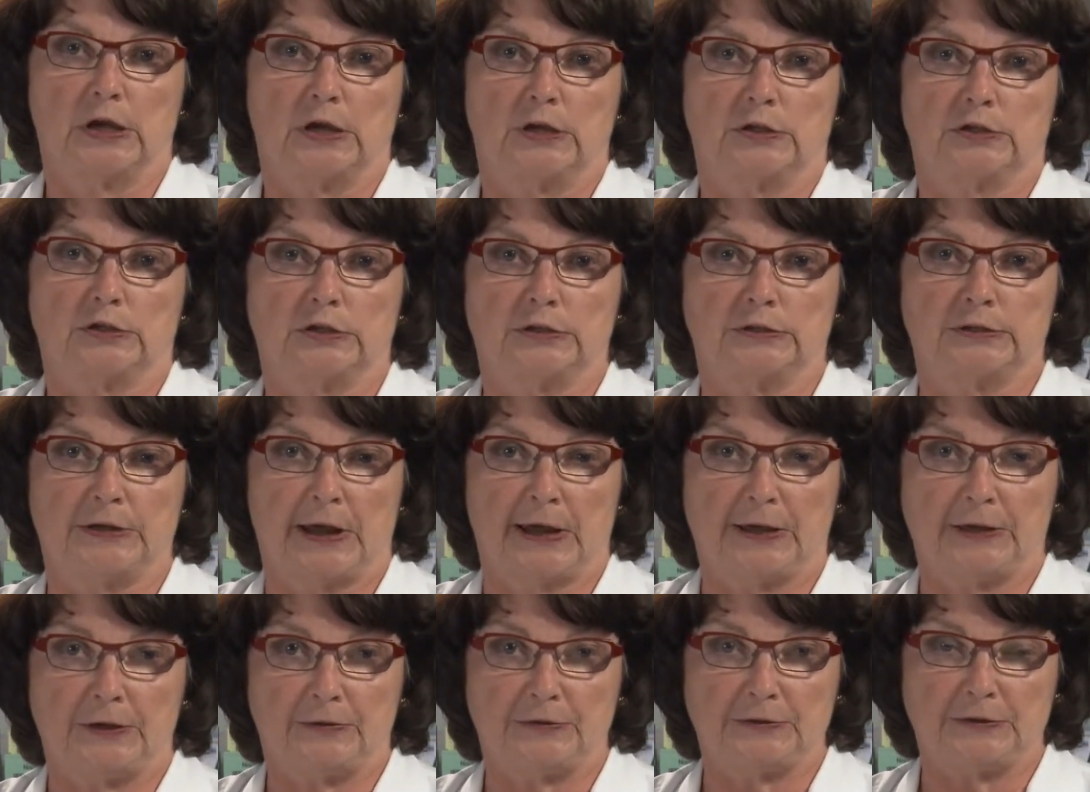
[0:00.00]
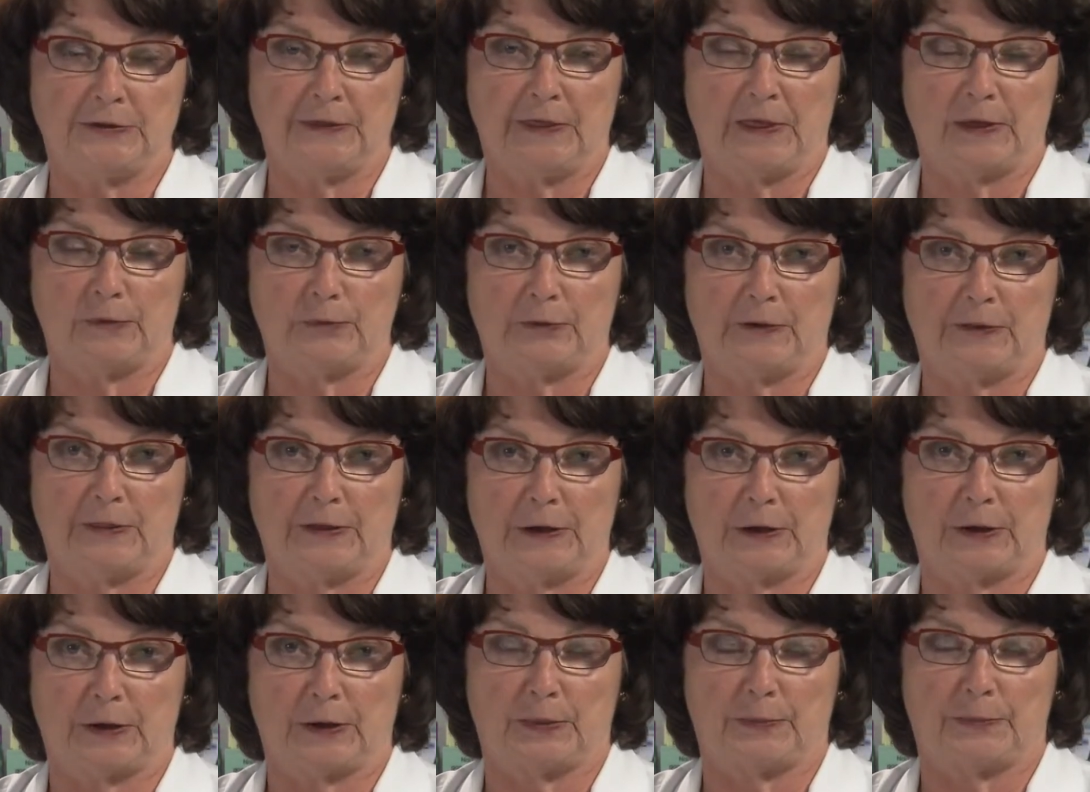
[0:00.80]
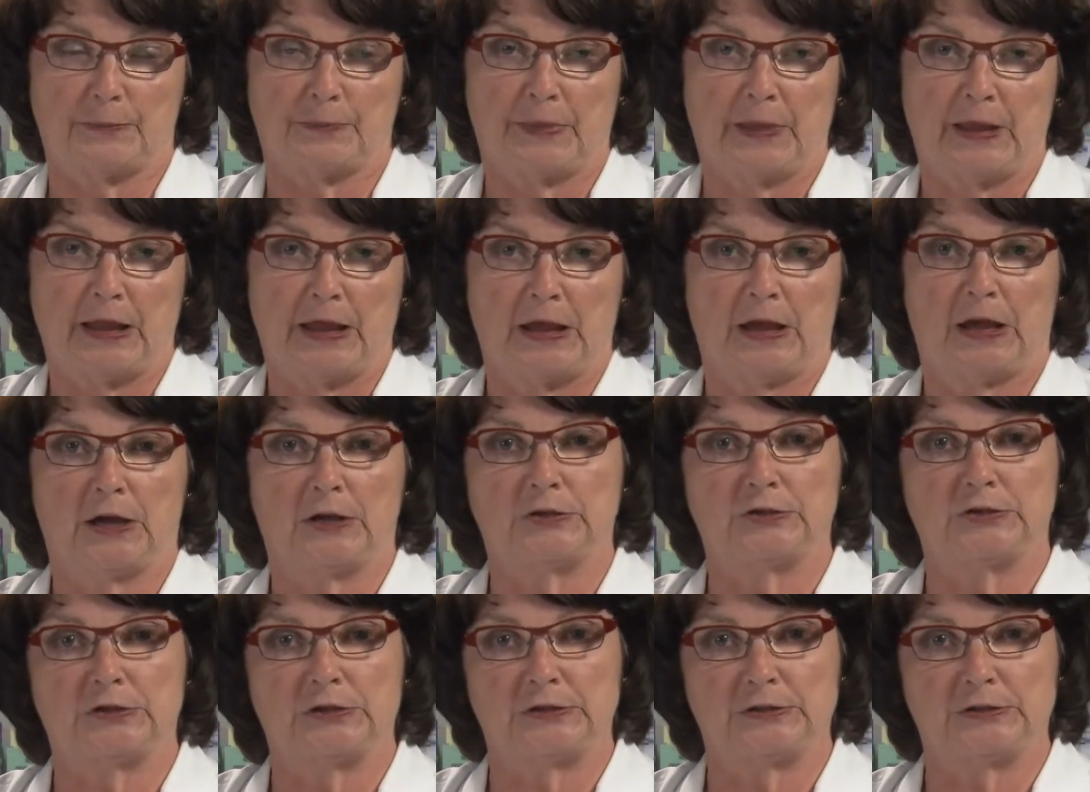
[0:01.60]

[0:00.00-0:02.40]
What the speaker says: she's not using them with him, and she